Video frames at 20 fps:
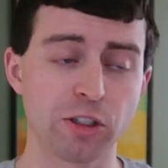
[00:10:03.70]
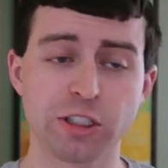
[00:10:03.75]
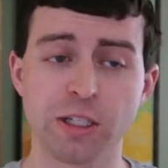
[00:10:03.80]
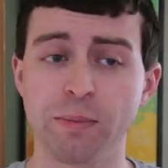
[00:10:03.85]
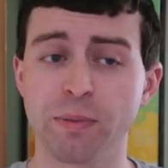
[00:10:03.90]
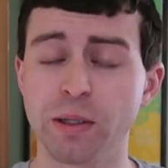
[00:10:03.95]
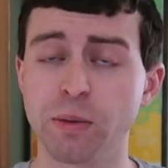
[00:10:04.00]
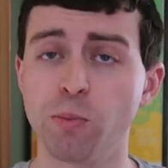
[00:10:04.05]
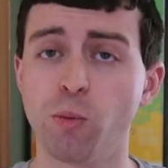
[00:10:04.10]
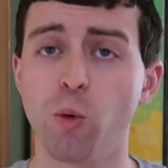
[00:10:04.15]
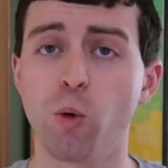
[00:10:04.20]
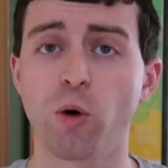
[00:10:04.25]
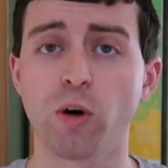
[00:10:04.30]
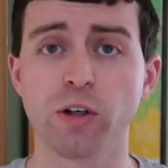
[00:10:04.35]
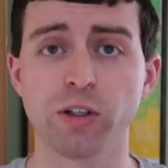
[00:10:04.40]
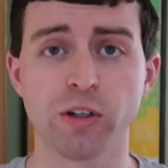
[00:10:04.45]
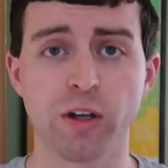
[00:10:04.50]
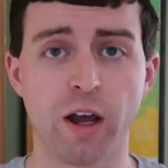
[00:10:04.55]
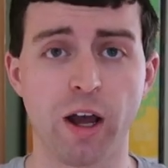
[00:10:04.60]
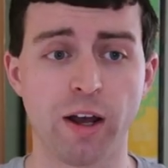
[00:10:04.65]
there's something
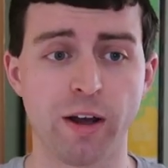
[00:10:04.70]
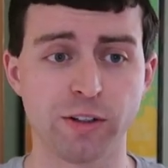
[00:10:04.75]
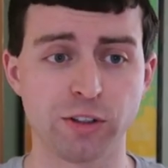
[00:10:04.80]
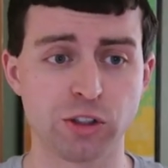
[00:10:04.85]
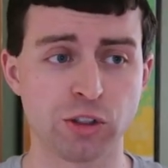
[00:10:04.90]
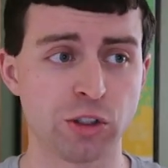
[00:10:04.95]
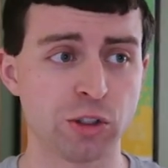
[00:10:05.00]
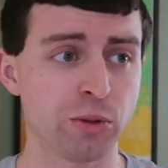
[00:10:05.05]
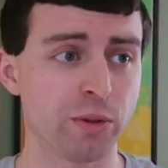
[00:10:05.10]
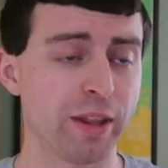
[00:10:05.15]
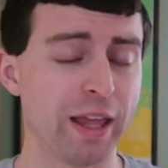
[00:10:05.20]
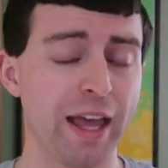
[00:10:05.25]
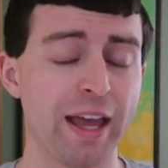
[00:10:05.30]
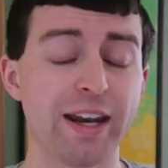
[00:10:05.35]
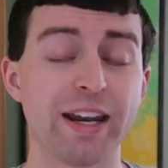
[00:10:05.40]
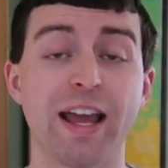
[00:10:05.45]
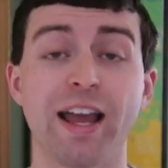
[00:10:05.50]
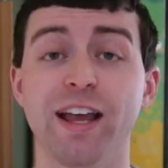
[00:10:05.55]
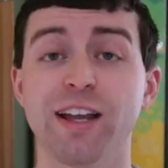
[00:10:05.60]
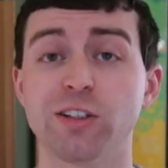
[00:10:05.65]
more to
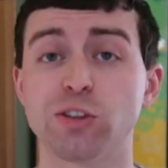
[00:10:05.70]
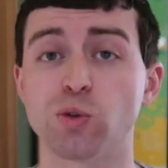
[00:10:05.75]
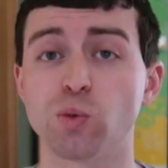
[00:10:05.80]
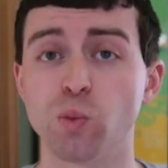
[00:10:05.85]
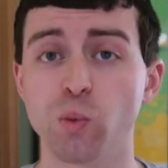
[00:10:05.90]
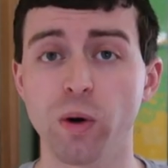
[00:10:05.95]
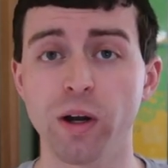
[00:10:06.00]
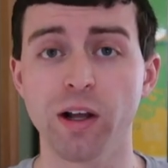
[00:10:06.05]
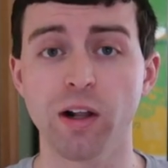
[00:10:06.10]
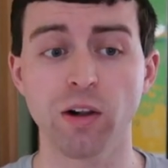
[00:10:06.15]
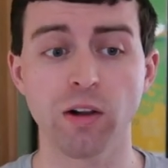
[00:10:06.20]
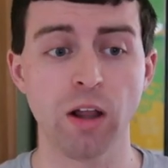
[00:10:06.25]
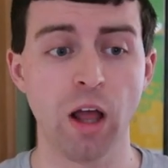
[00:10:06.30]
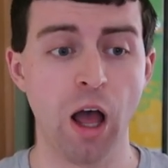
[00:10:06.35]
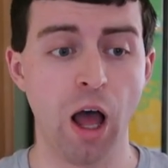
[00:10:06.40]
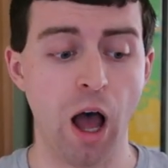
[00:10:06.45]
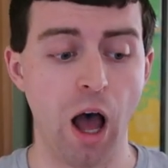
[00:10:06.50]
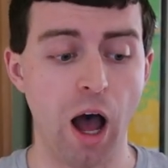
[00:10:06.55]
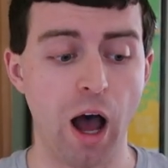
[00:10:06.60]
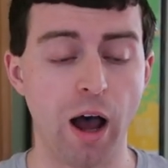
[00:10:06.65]
that as well.
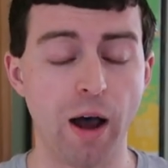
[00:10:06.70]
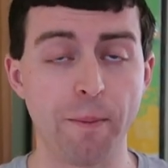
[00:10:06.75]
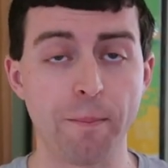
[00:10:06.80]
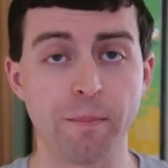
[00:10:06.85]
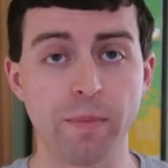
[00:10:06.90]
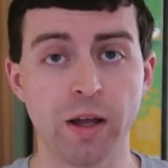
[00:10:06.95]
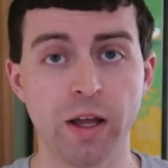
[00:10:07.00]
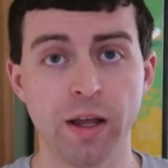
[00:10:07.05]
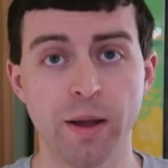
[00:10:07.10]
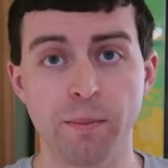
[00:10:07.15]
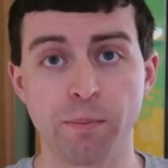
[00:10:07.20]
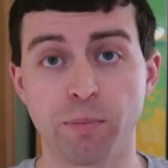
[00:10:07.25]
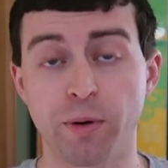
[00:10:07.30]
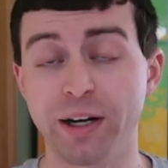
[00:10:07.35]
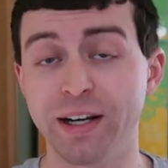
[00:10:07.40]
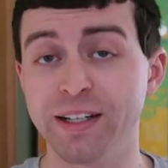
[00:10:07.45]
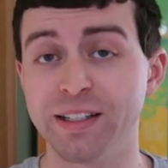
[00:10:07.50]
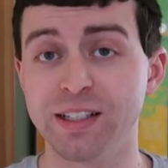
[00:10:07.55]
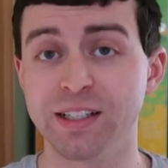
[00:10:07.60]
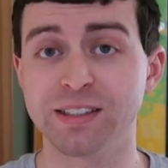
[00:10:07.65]

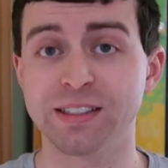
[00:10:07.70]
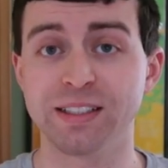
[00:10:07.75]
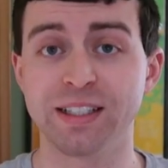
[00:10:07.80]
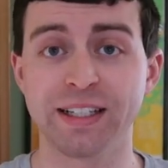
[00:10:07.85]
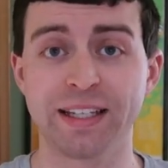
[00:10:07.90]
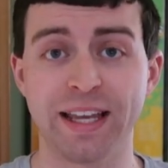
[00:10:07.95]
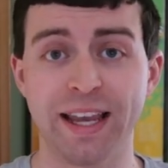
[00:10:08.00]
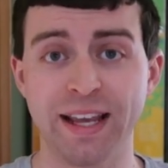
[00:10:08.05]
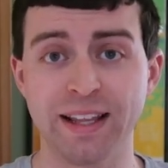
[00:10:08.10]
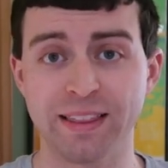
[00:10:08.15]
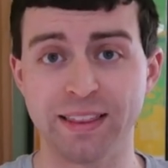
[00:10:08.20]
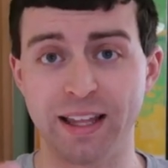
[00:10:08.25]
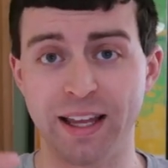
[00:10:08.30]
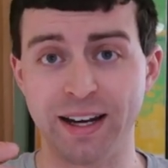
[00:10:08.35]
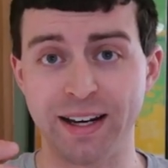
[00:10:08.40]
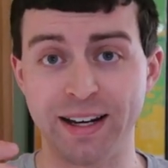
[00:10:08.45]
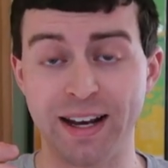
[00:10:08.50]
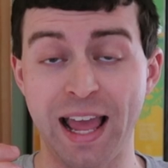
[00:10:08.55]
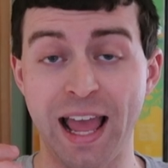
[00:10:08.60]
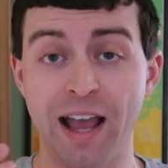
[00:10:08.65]
Brady does indicate
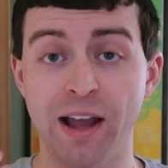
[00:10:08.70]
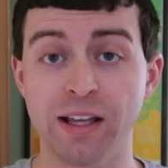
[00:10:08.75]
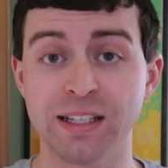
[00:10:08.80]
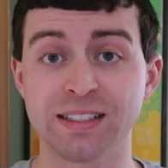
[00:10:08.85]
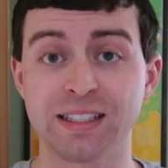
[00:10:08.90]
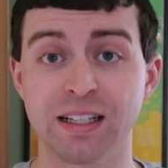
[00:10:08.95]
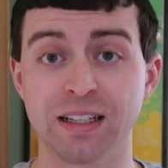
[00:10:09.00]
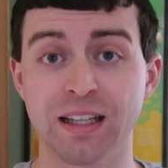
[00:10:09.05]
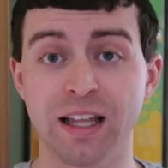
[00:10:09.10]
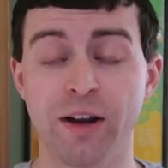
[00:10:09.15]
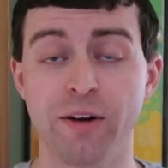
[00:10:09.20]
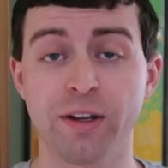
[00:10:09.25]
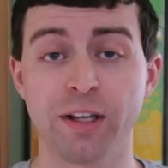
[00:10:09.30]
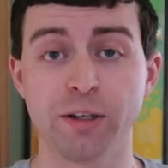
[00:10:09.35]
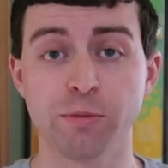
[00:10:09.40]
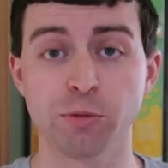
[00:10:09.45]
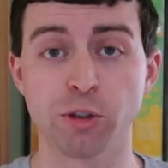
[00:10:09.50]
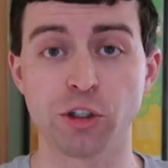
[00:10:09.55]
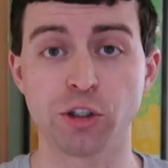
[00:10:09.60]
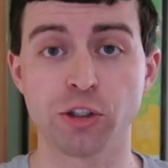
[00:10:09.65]
that it has allowed
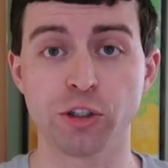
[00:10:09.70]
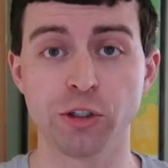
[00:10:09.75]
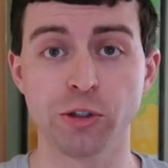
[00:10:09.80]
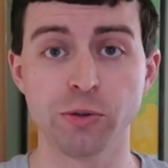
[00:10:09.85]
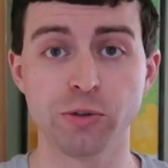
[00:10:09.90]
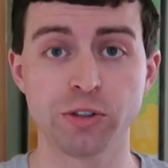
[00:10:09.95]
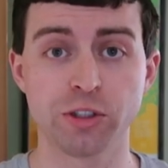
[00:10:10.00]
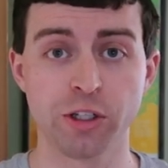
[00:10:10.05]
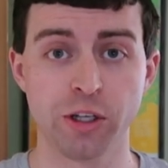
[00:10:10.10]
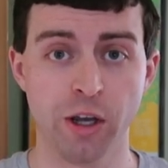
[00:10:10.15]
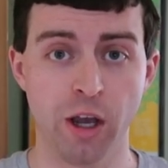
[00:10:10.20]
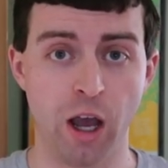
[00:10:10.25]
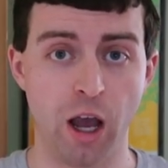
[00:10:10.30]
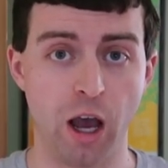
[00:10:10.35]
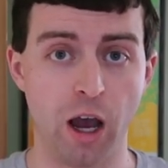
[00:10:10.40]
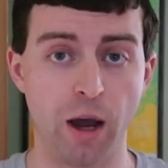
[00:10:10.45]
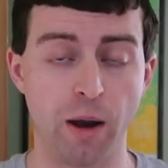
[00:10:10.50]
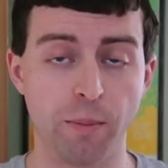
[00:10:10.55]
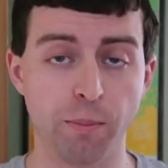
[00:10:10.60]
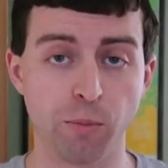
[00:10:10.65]
him to shoot
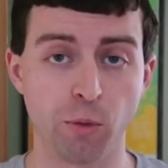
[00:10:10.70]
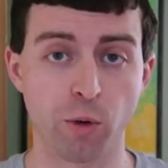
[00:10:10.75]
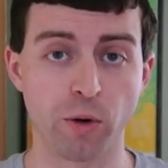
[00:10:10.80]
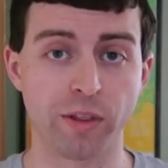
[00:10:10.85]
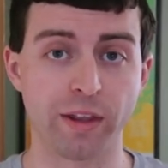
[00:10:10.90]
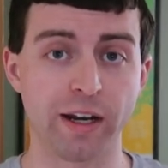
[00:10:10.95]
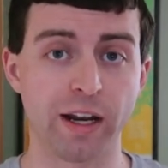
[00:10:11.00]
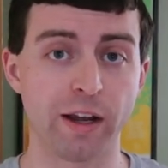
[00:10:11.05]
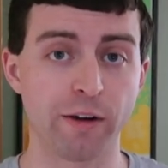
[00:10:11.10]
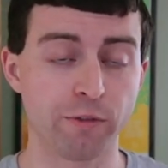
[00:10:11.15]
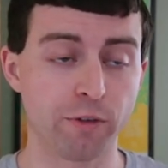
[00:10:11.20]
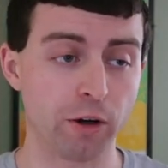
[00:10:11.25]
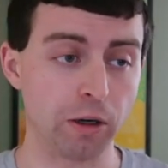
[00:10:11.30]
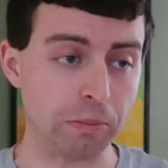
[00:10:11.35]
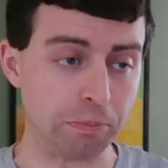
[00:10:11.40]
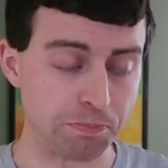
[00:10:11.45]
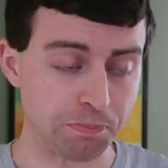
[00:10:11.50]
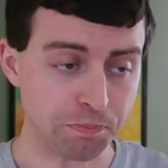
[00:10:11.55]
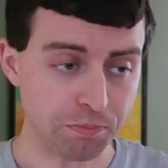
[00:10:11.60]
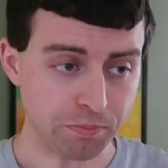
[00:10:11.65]
more than
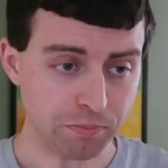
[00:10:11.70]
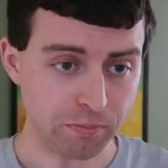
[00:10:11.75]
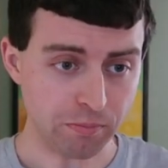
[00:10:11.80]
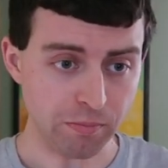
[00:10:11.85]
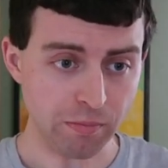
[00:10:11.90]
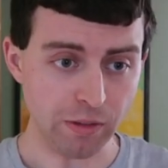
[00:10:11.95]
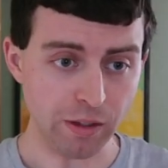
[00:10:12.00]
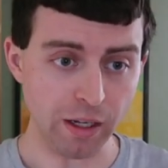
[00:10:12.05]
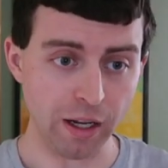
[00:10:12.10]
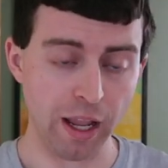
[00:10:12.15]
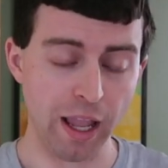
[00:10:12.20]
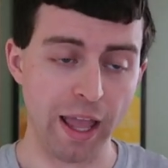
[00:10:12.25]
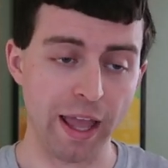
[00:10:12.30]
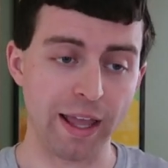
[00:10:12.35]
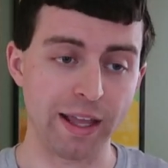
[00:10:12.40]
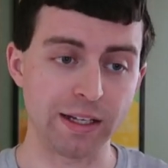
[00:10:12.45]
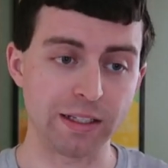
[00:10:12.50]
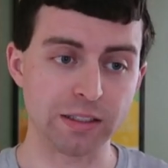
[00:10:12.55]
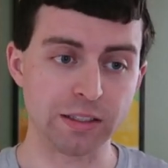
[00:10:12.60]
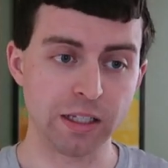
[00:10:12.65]
ever.
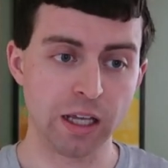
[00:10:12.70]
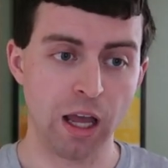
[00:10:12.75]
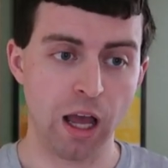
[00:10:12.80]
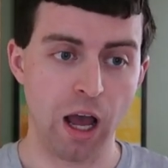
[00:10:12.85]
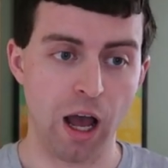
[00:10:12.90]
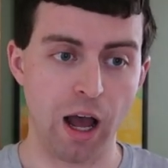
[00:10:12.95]
And,